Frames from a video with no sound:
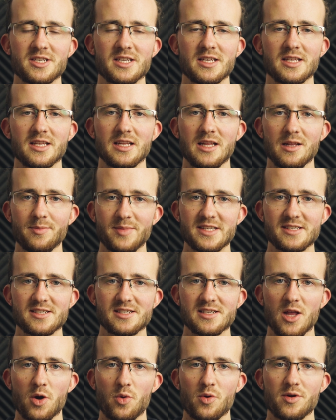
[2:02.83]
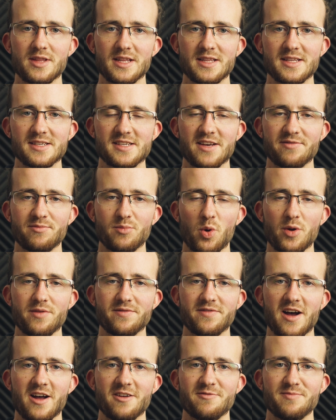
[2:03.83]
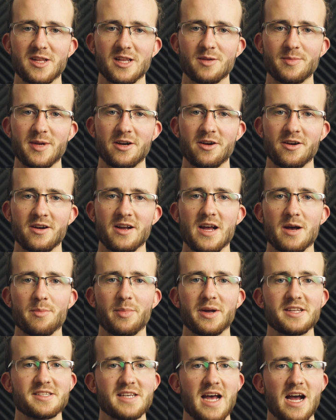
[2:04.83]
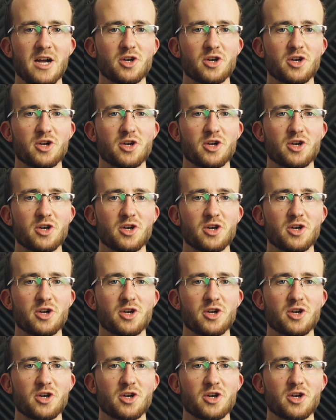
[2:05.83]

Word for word: just a little bit slower than the 7.5 millimeter, but it's